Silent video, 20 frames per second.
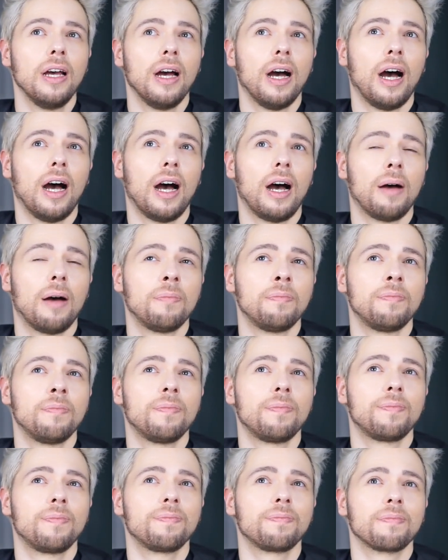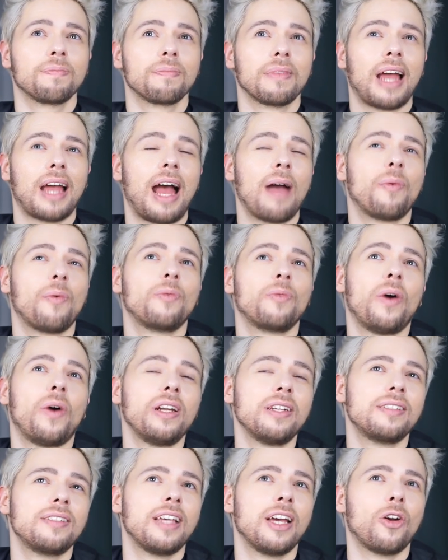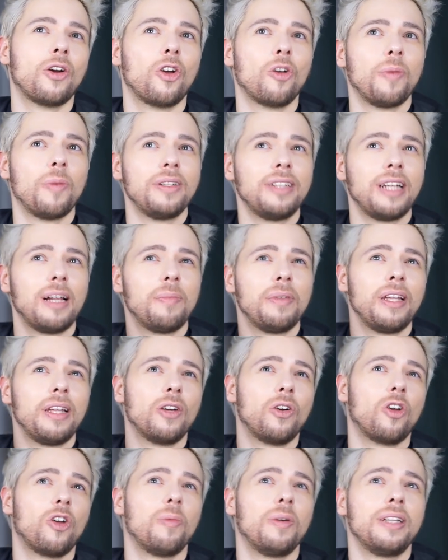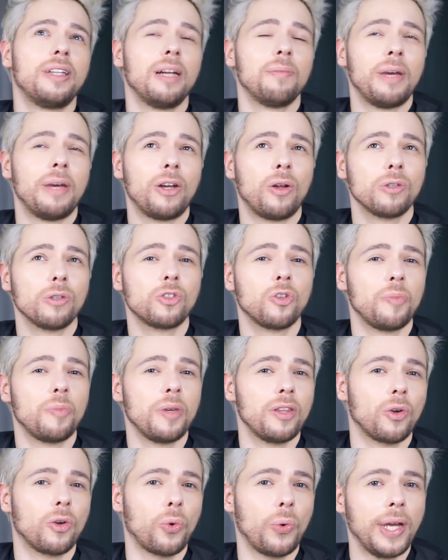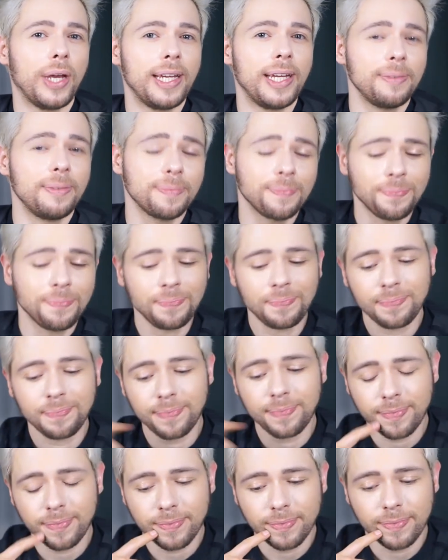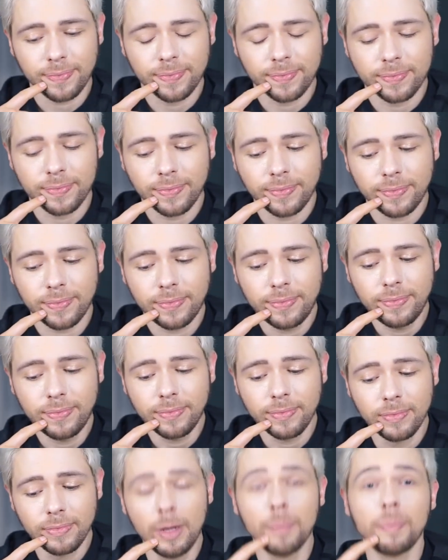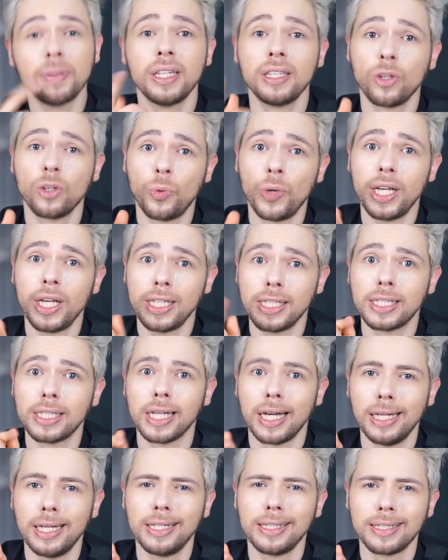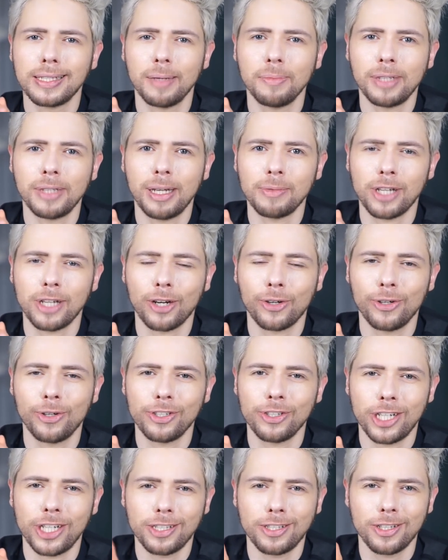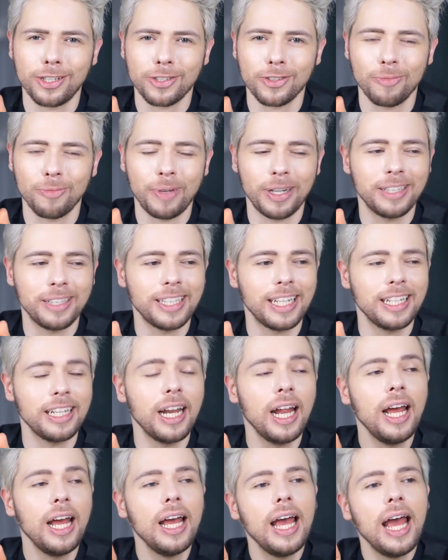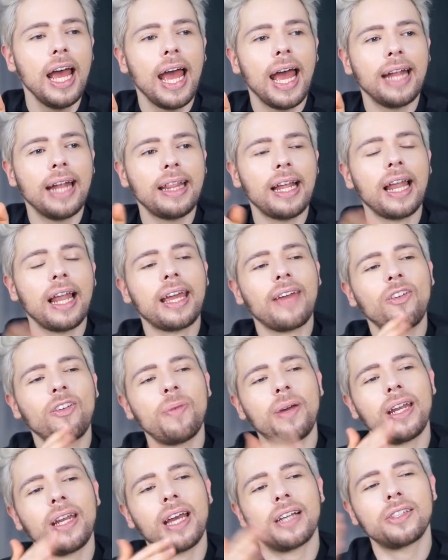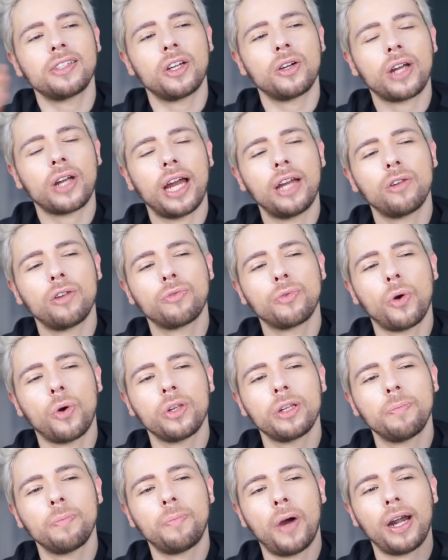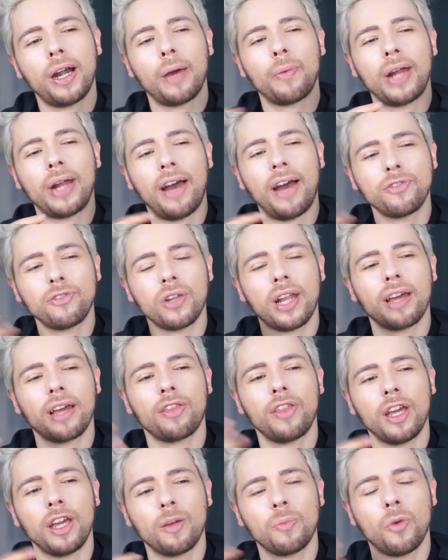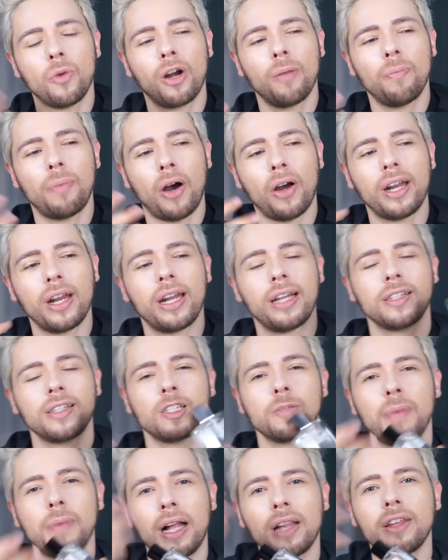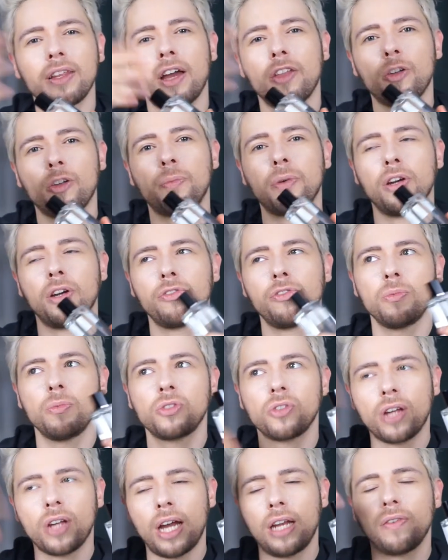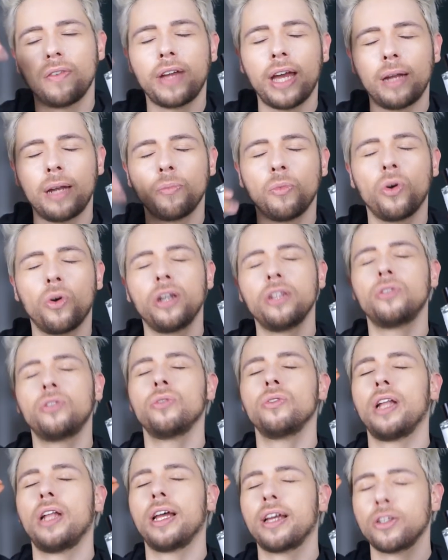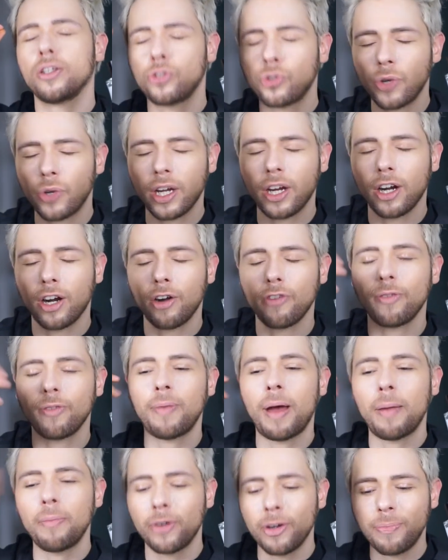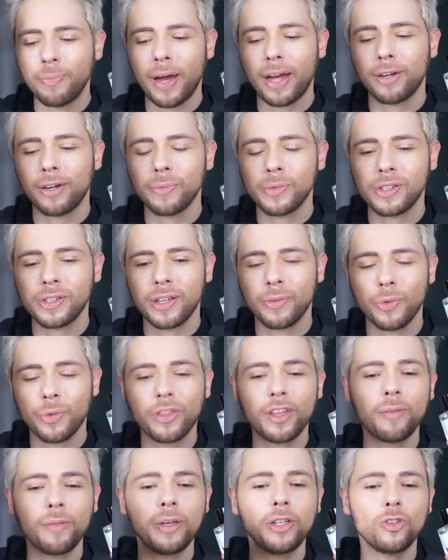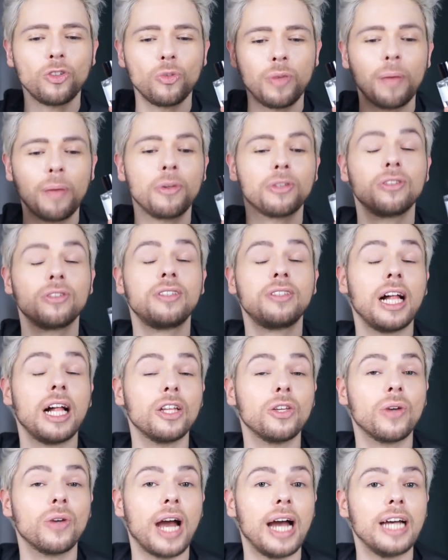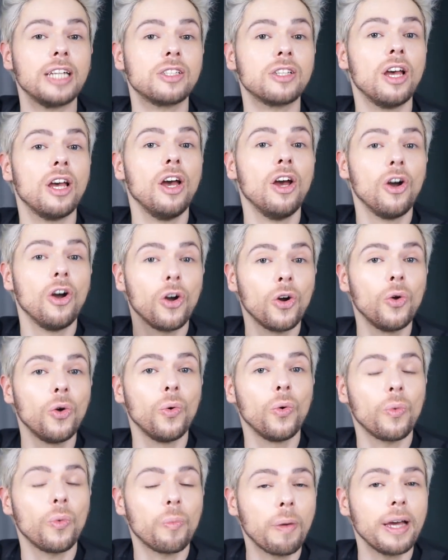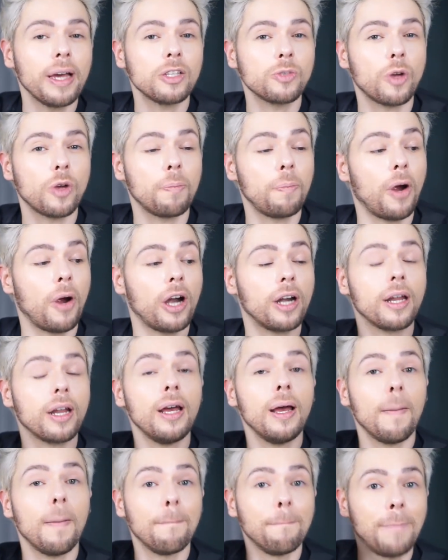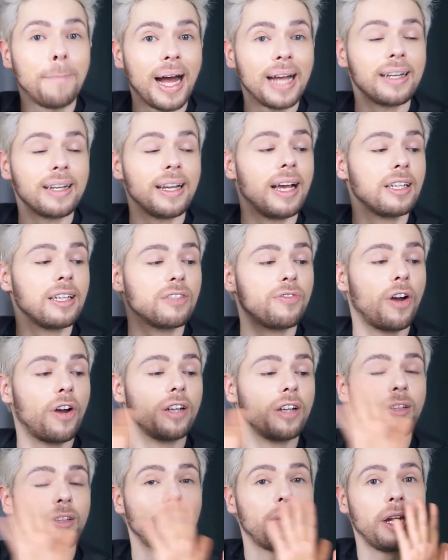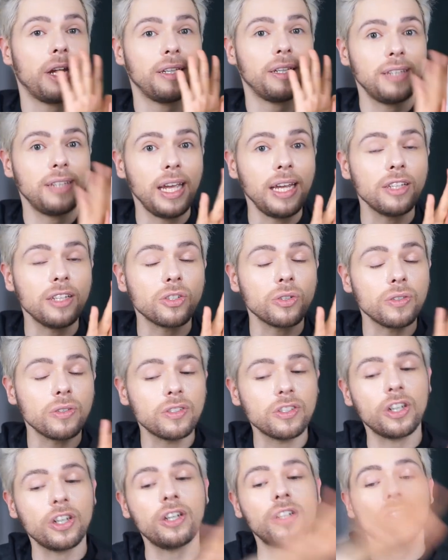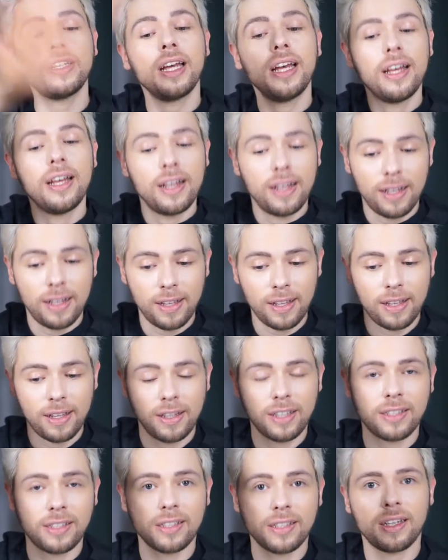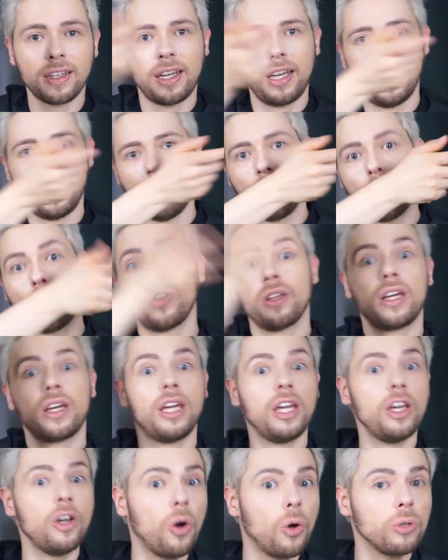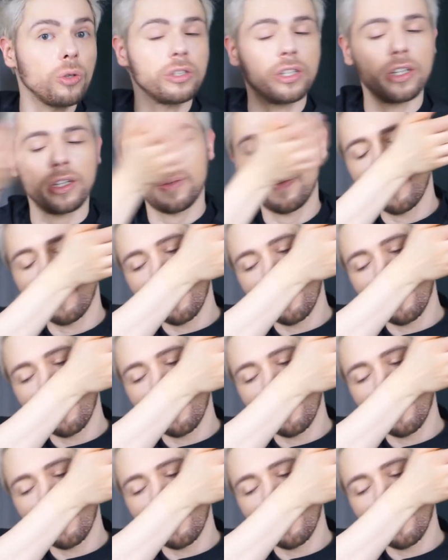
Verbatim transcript: Um, I would want to say Coromandel, but then Coromandel might also be the queen. But then the queens sometimes are court jesters, no pun intended. And then like everybody has their kind of role in part. I would have to like think more about it and smell the other perfumes to kind of get more into like a trigger of a memory pattern within me to be able to tell you guys who plays what part. But as far as number eighteen is concerned, this is the key or the key holder.